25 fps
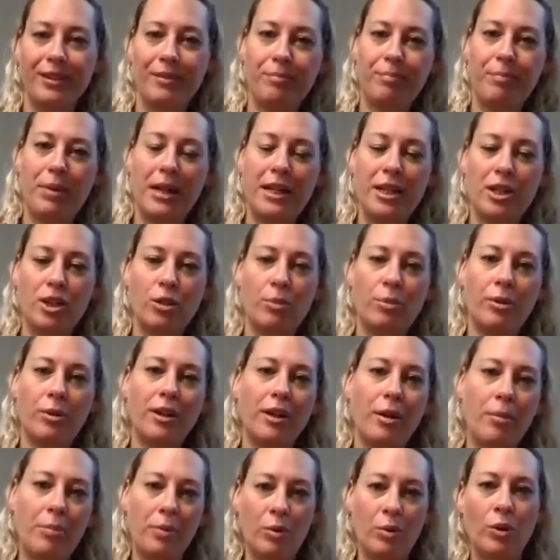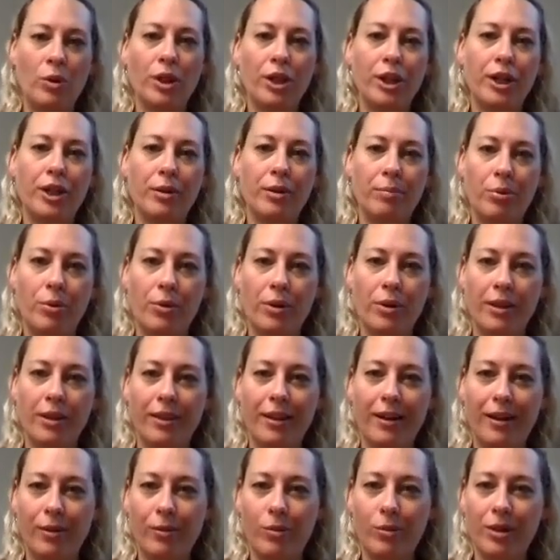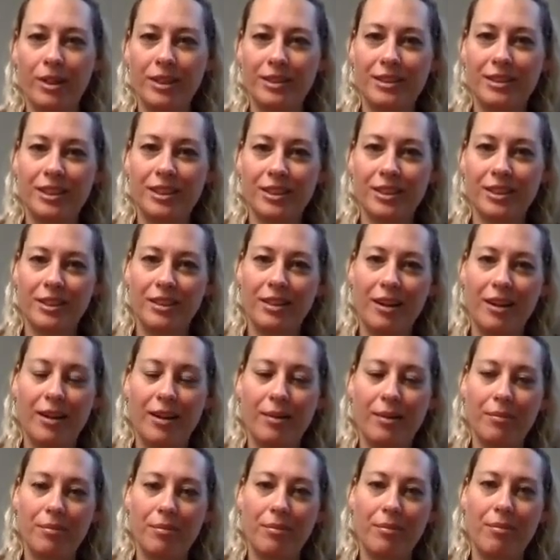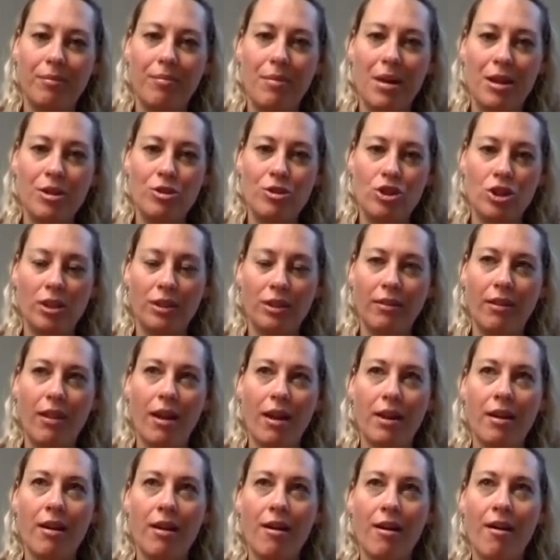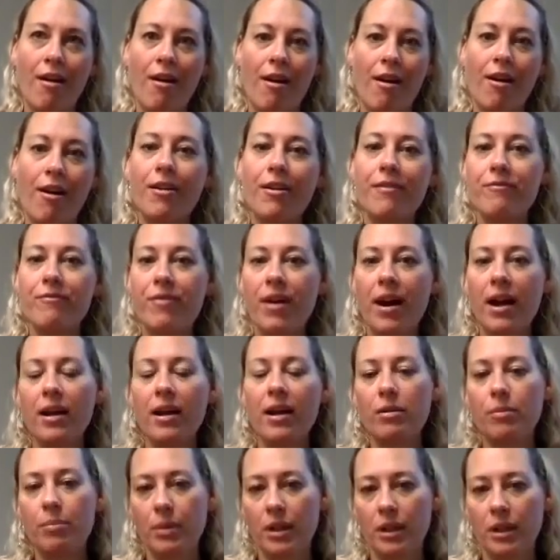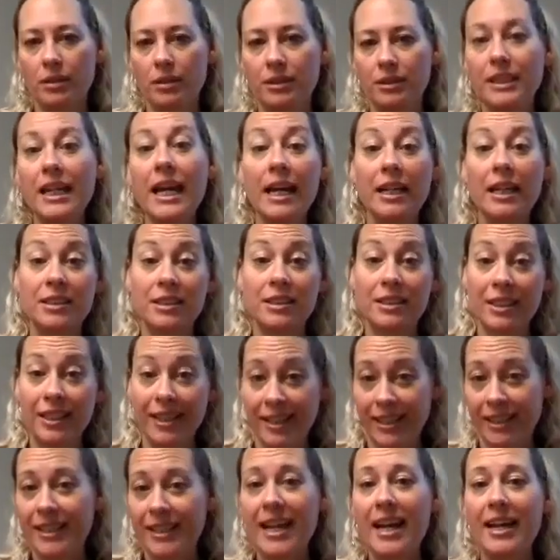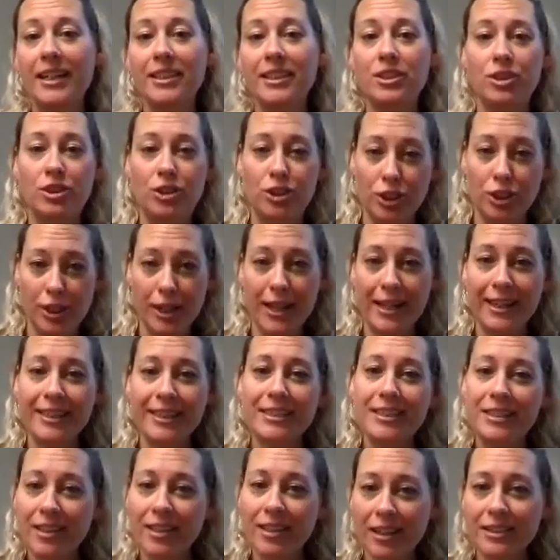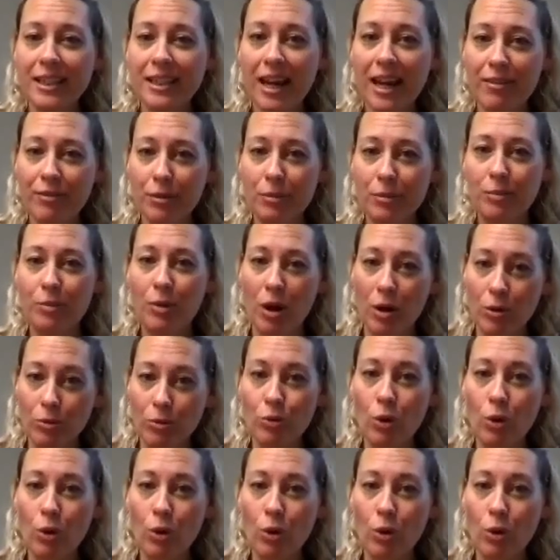Becky, you're bringing up a really good point that I wanted to mention, like our environment. Yes, genetics does have a